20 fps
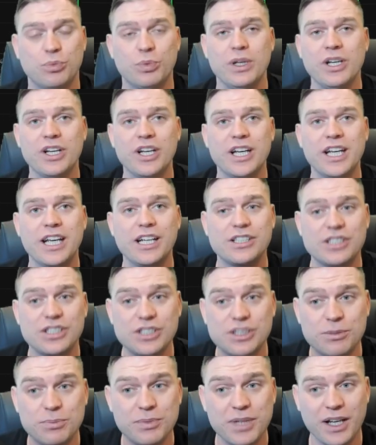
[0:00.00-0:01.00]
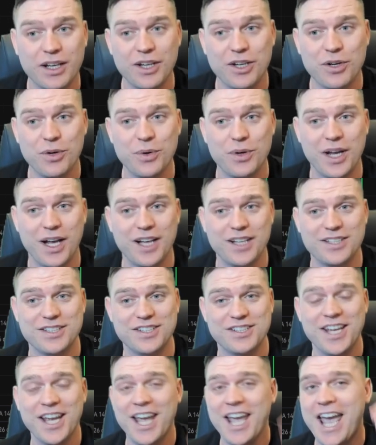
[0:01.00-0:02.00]
We're going to get to some technical
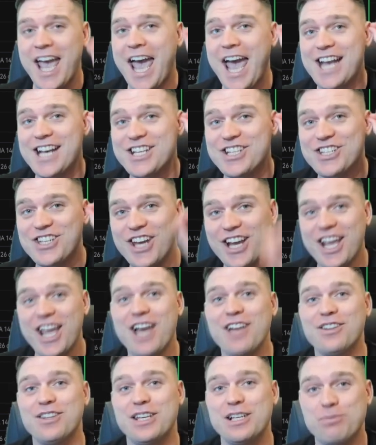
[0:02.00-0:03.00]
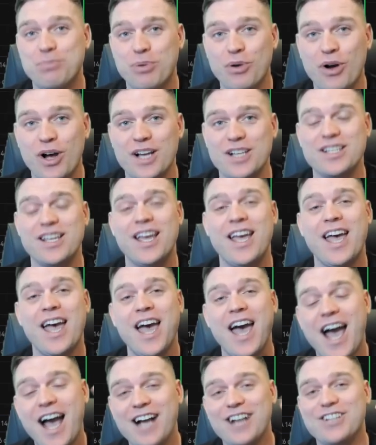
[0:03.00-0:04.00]
analysis and check out these price
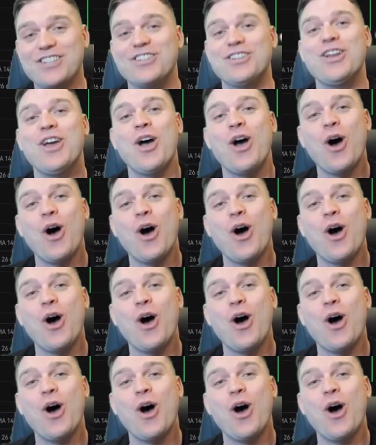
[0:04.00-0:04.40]
action